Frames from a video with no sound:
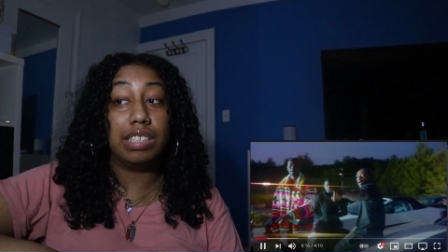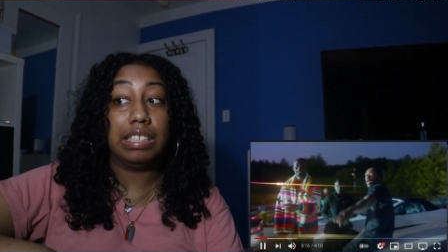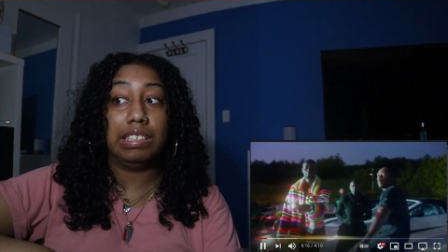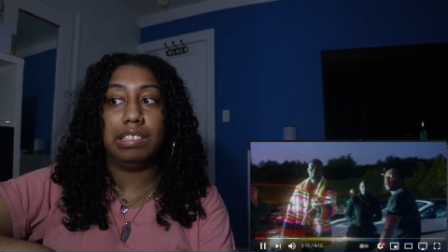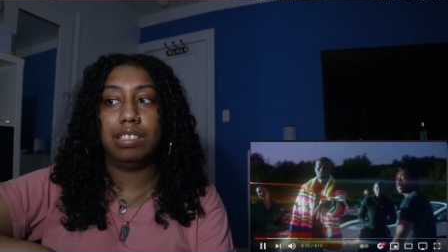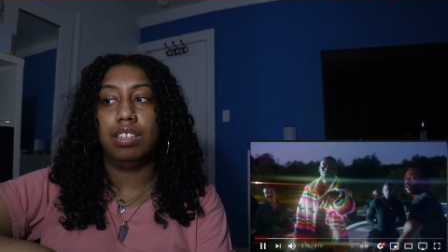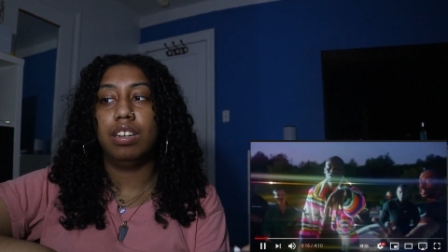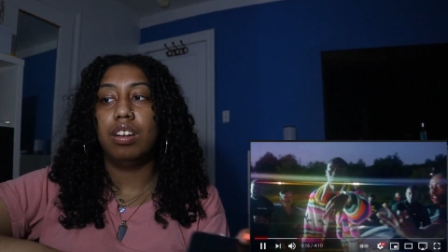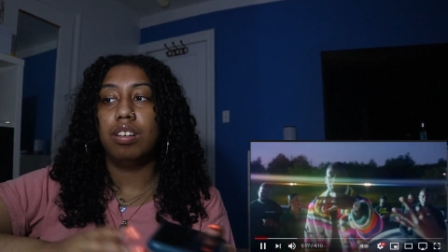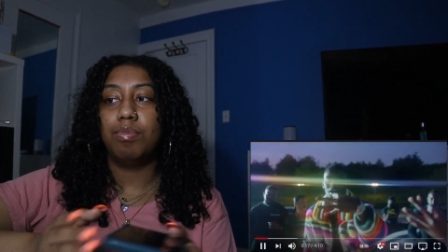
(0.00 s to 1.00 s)
My AP
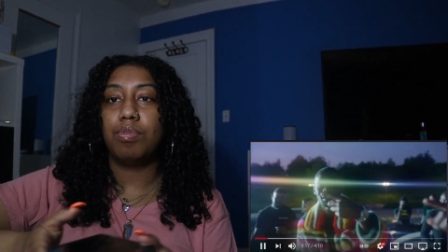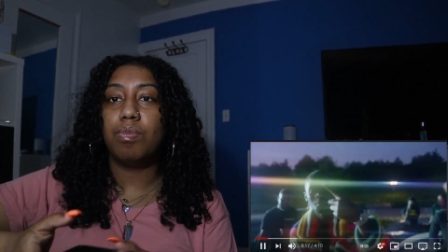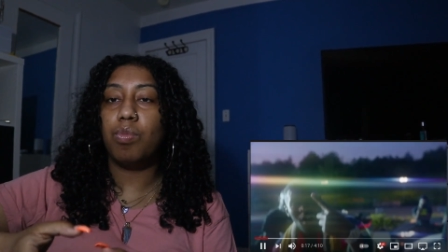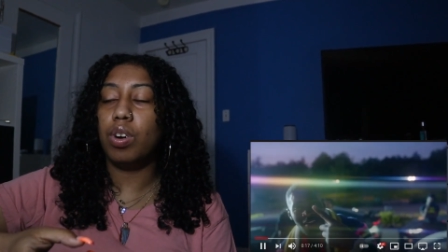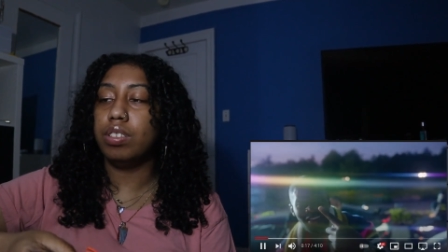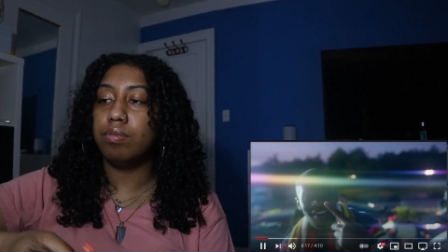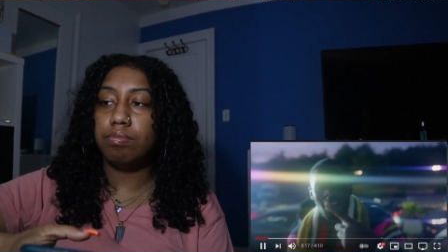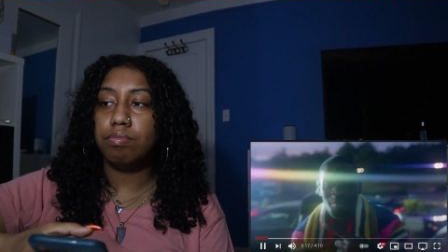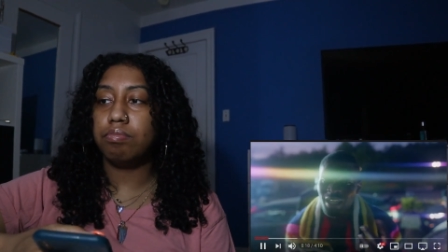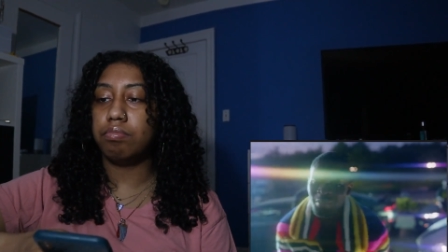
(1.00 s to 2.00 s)
cost thirty one
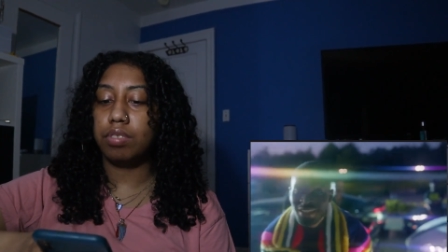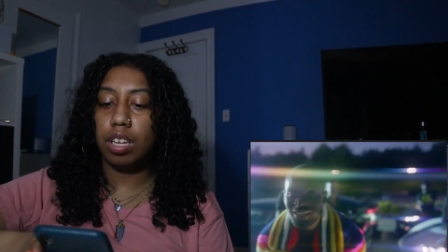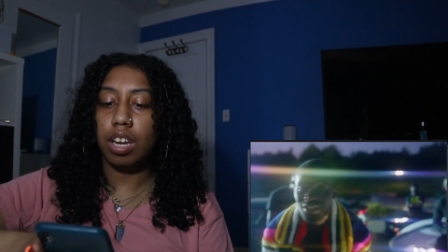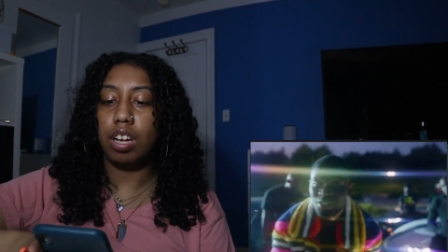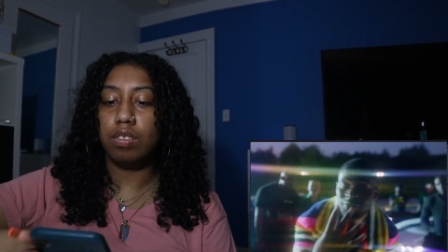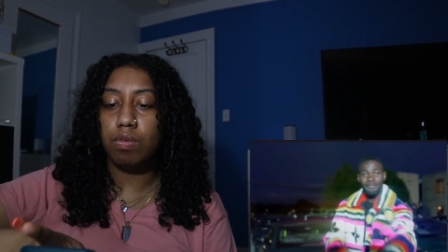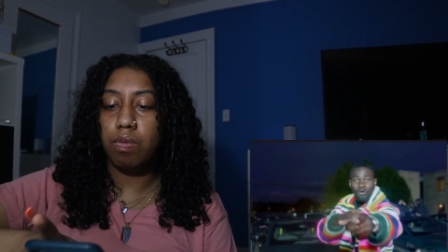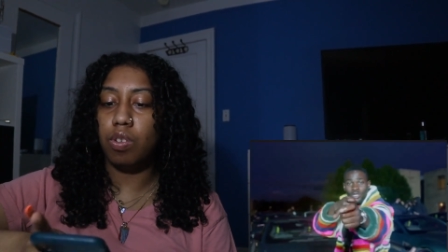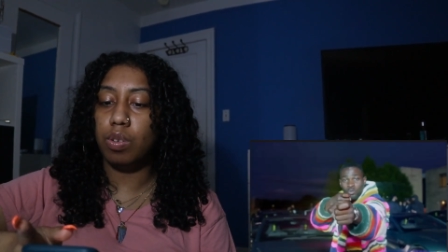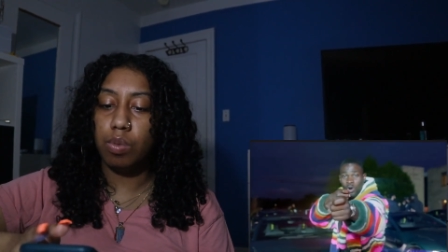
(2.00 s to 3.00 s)
millimeters,
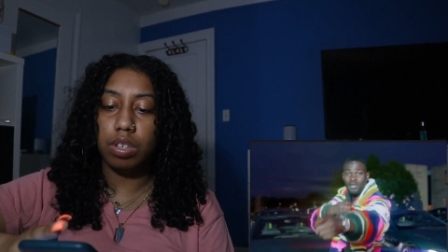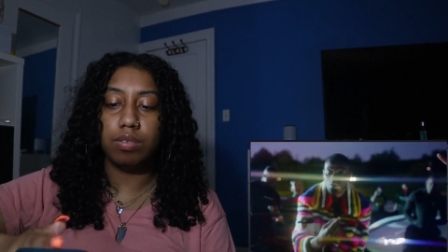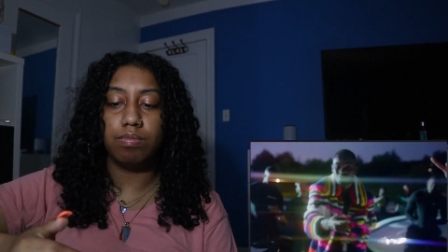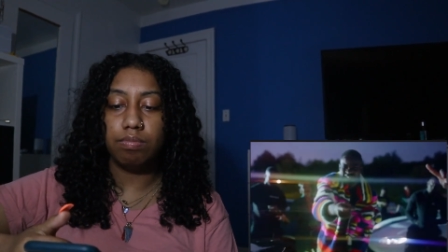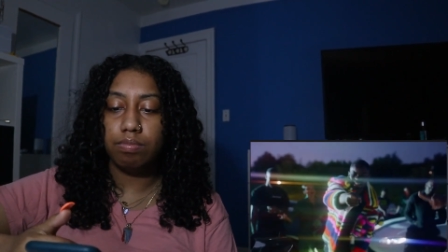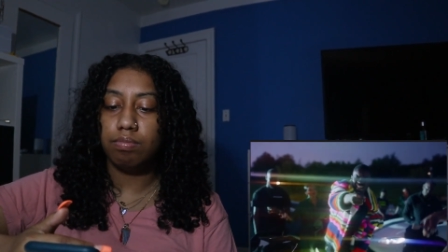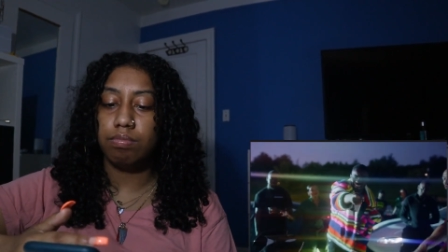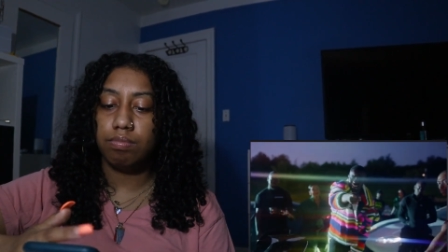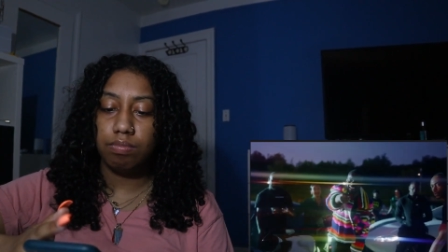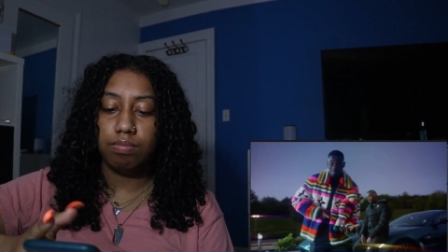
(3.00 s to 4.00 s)
forty one
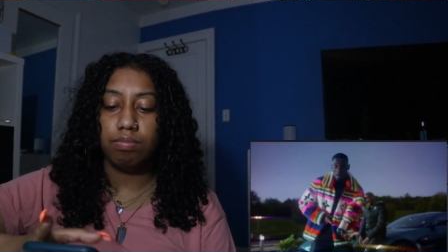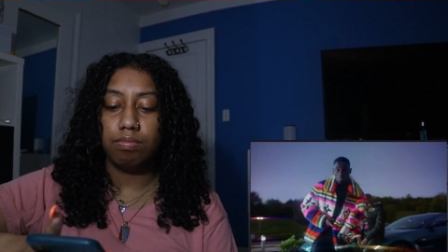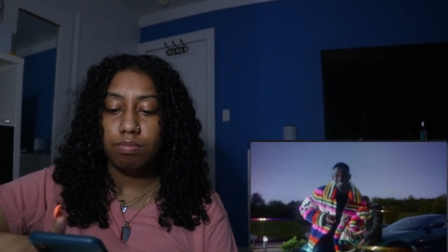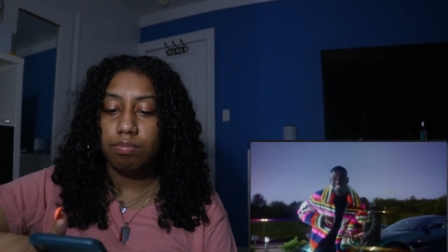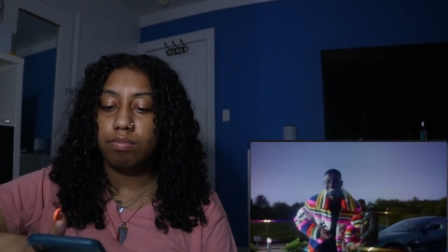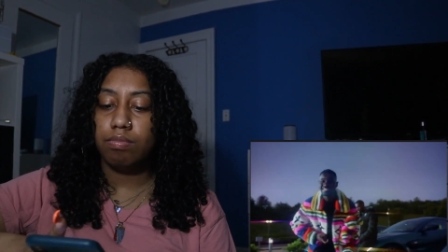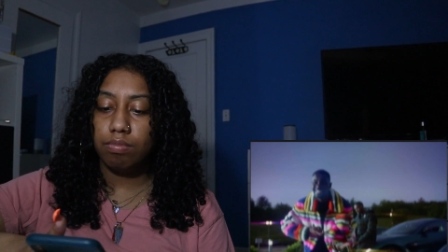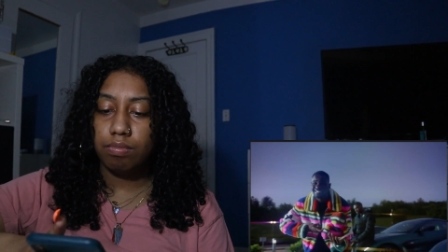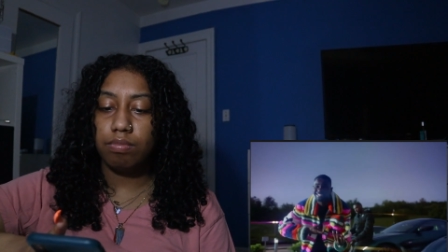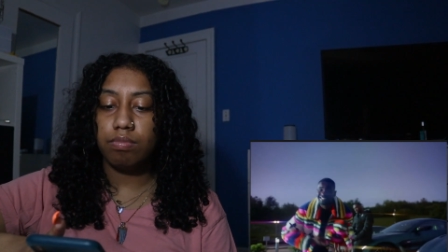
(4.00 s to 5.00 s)
stick. Him up with a stick,